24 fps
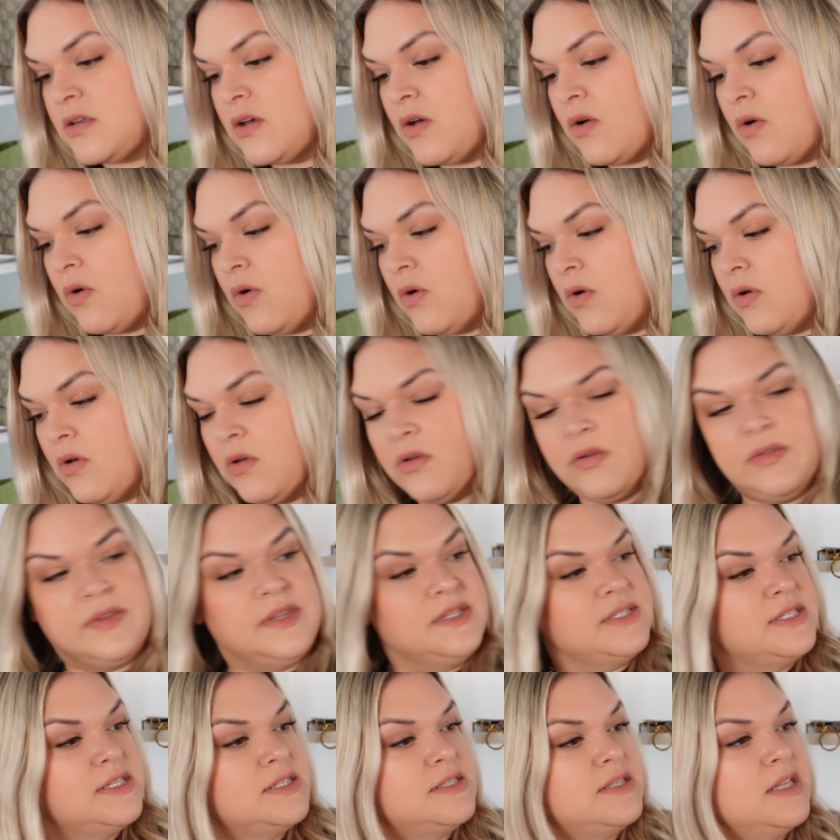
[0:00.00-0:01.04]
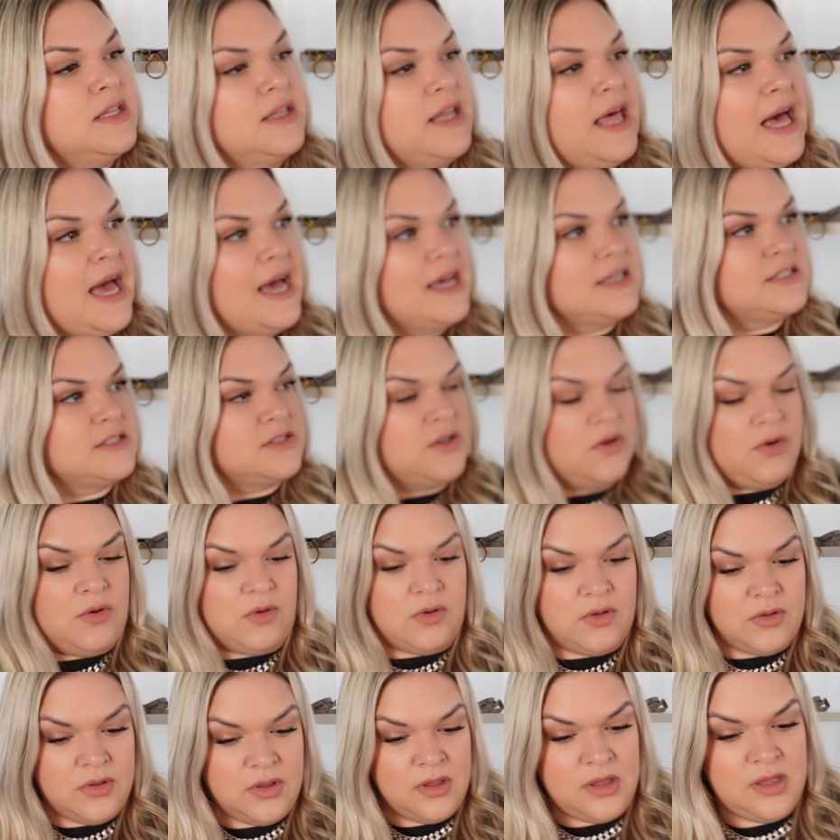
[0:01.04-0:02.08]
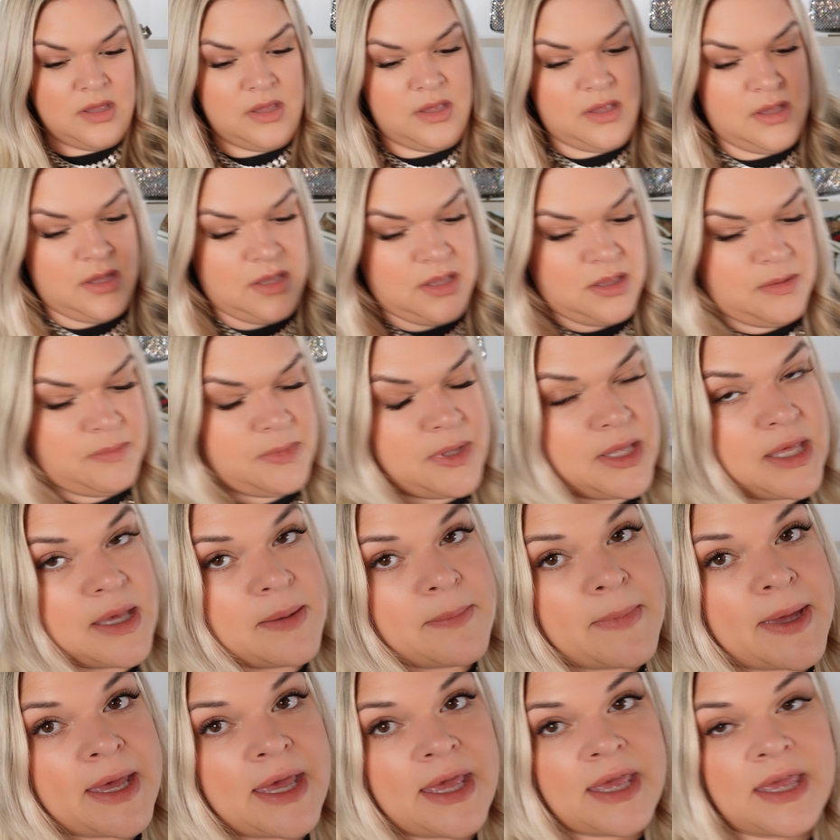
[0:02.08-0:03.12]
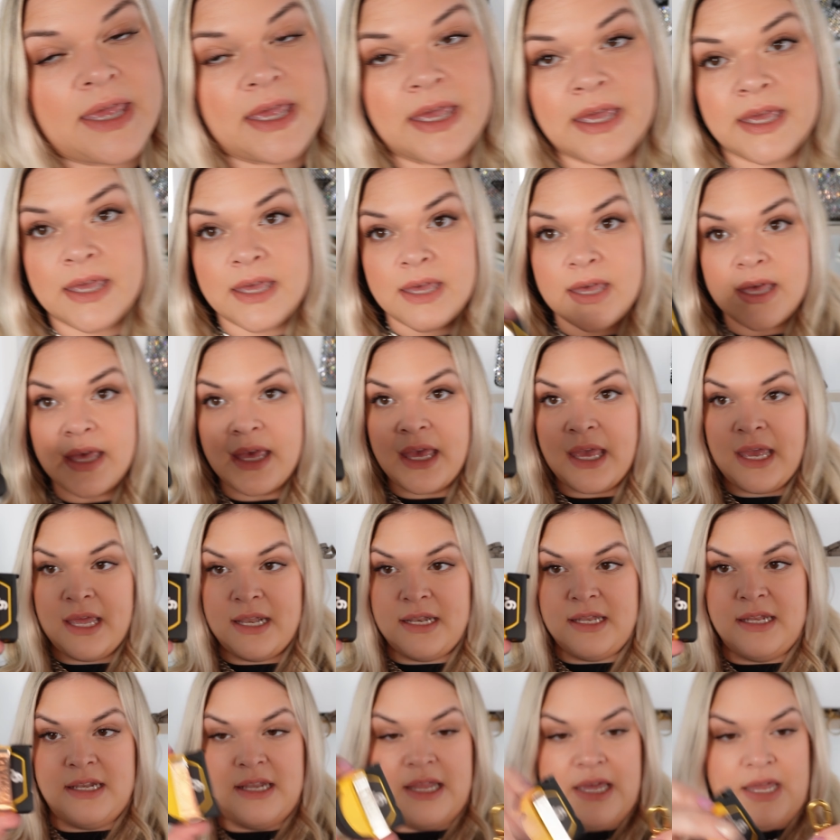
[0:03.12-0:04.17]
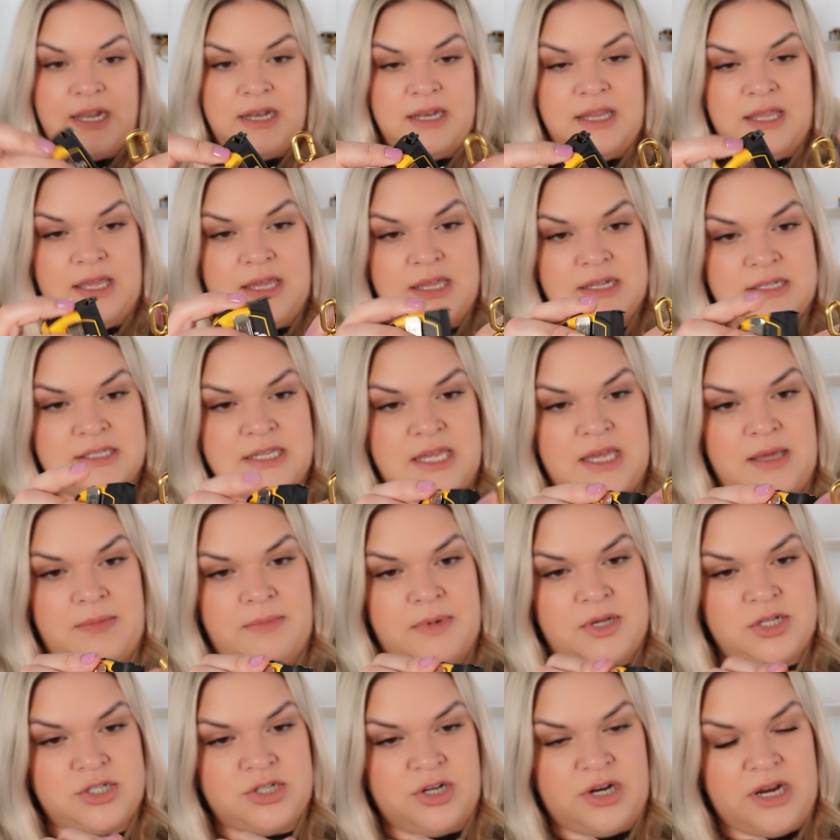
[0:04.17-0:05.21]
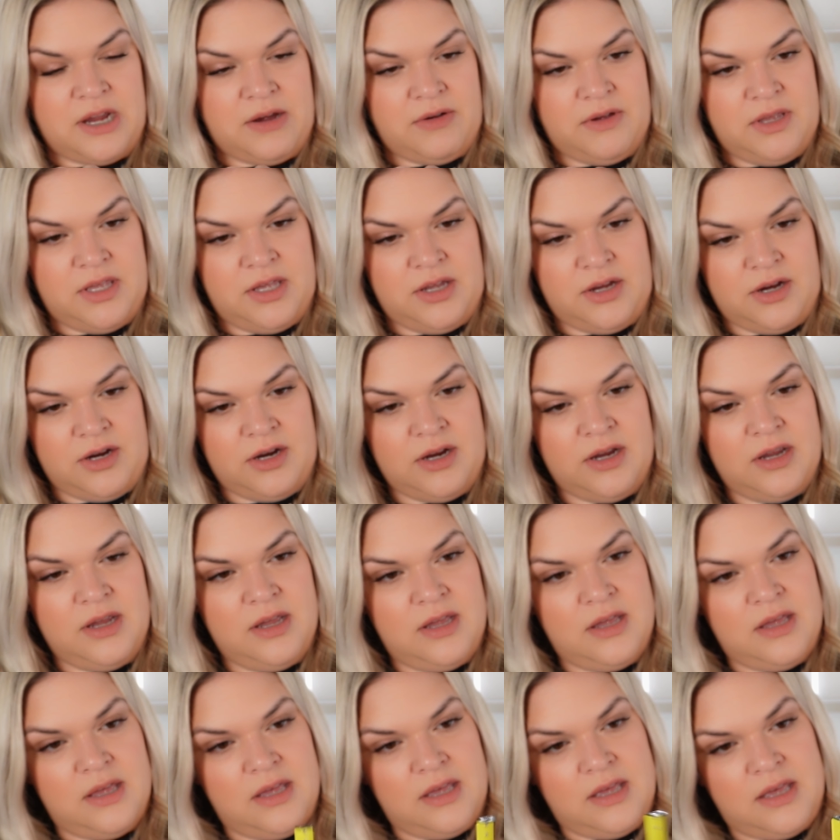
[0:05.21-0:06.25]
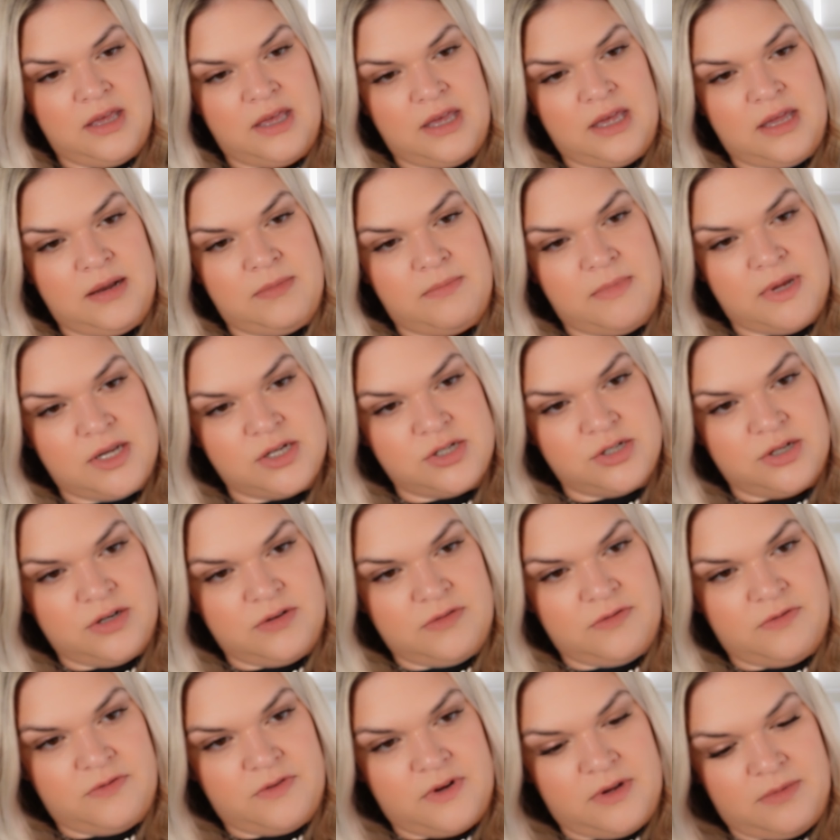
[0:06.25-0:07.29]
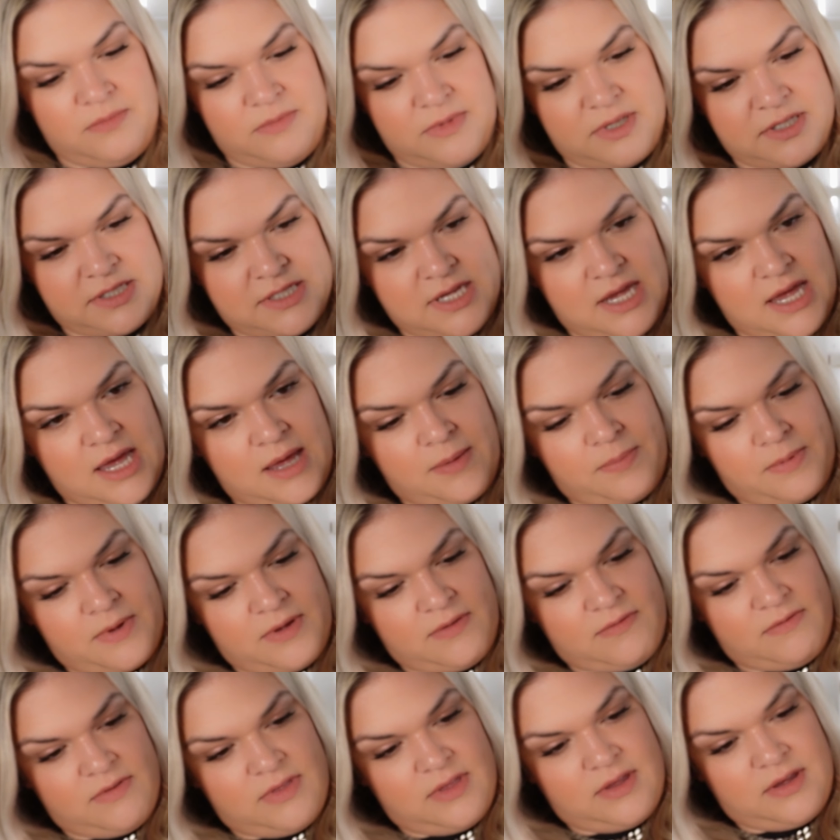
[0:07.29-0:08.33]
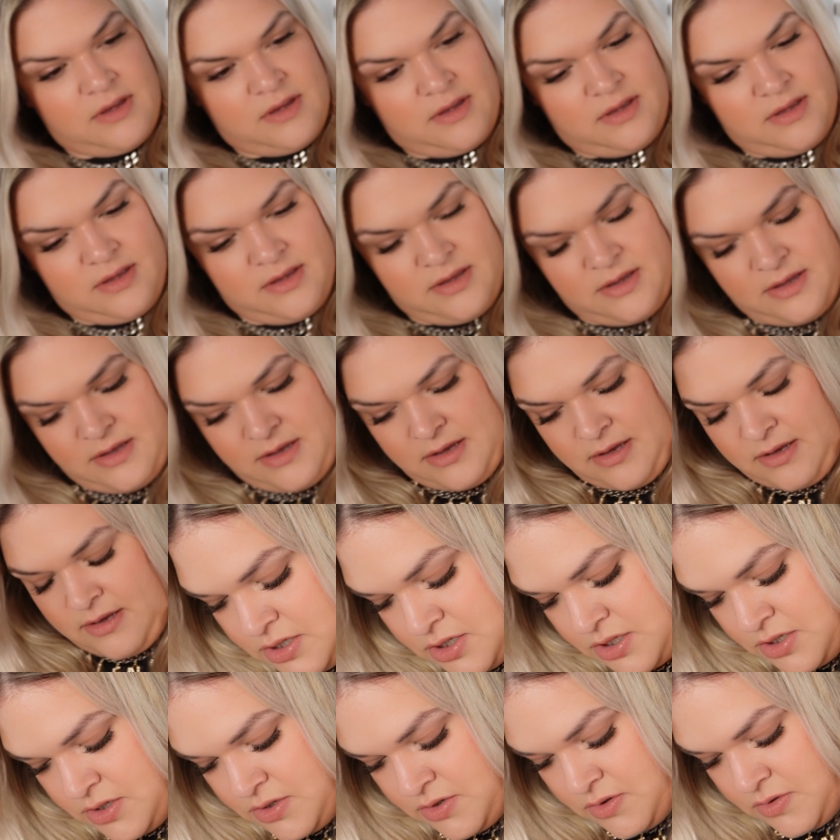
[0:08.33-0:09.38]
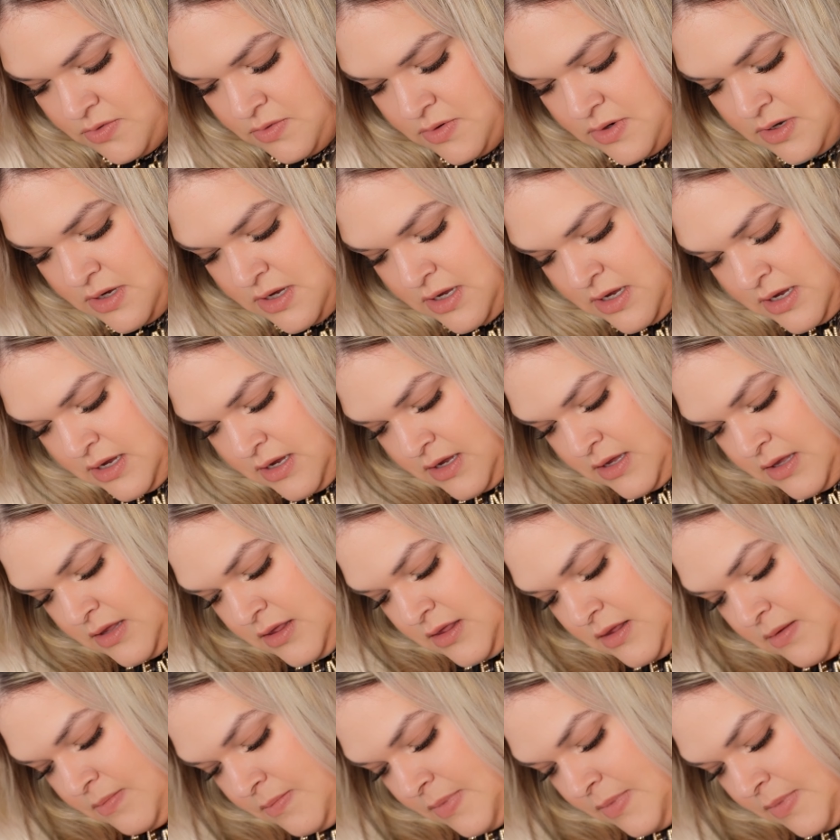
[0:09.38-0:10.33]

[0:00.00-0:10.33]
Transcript: hole, this is the last hole. Let me get my handy dandy tape measure out here and measure from the top of the to the